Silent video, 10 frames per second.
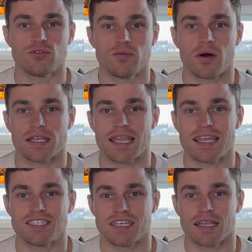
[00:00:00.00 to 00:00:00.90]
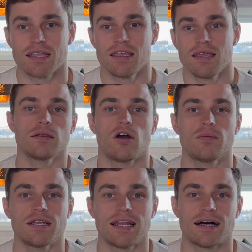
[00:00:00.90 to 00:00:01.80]
all-body itching
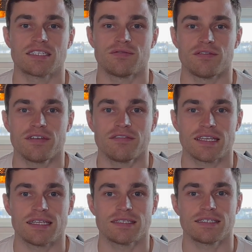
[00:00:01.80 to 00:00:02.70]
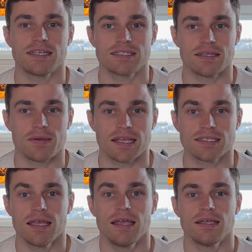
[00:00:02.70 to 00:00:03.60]
commonly lasts for 15 to 60
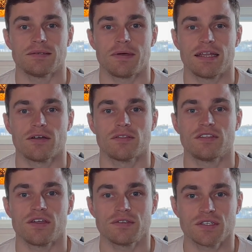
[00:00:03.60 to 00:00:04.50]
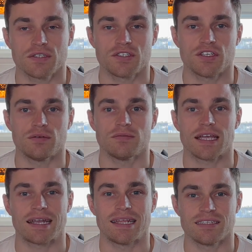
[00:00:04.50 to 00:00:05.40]
minutes, depending on the dose consumed
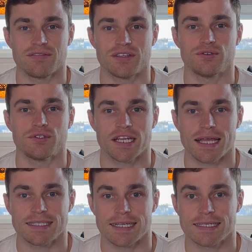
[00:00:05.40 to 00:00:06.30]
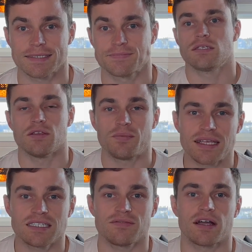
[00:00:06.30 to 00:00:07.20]
and individual genetics. To the
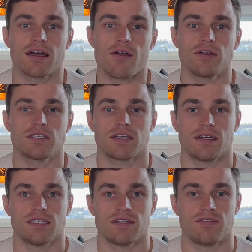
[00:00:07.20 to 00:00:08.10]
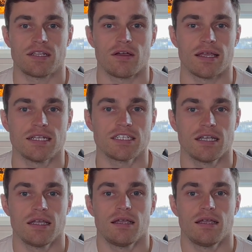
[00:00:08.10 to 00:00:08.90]
best of our current scientific knowledge,